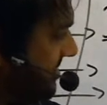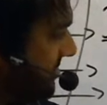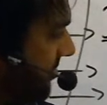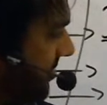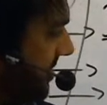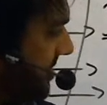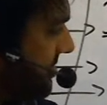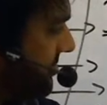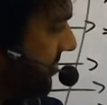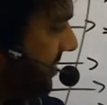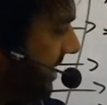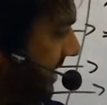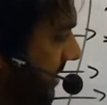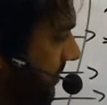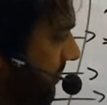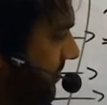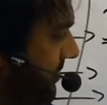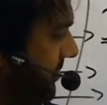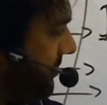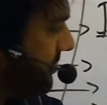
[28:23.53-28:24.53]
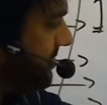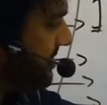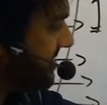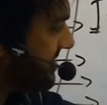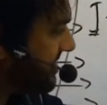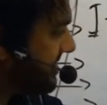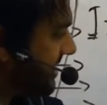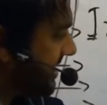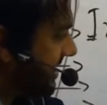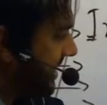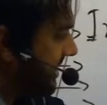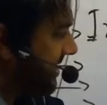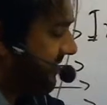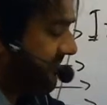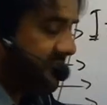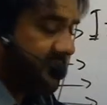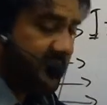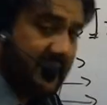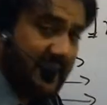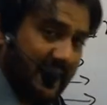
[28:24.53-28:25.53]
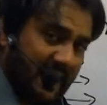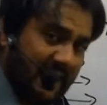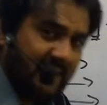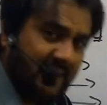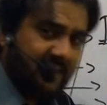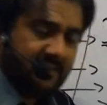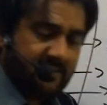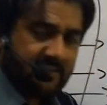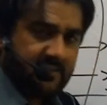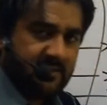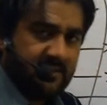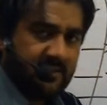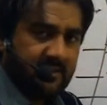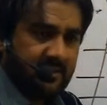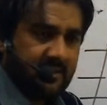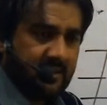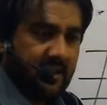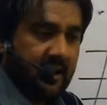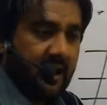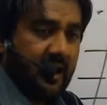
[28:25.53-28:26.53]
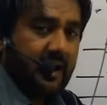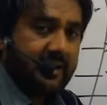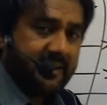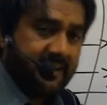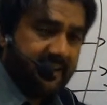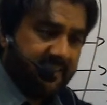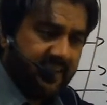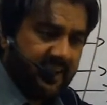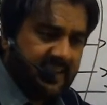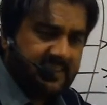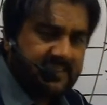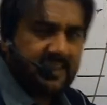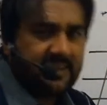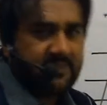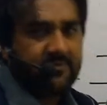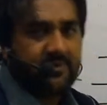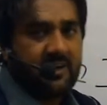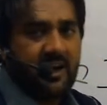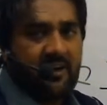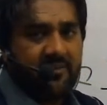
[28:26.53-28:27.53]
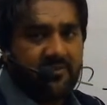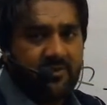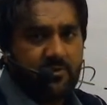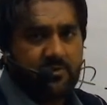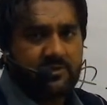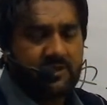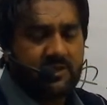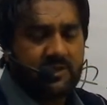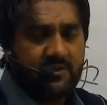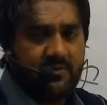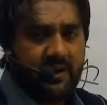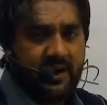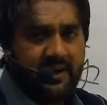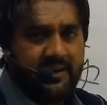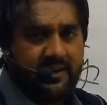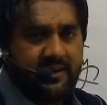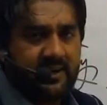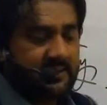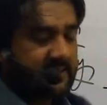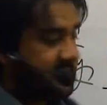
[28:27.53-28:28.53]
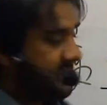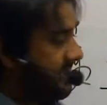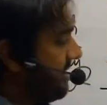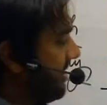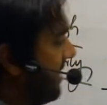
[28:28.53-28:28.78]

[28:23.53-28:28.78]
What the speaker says: going to help you. This is a kind of link, a device that we have used in our ideas,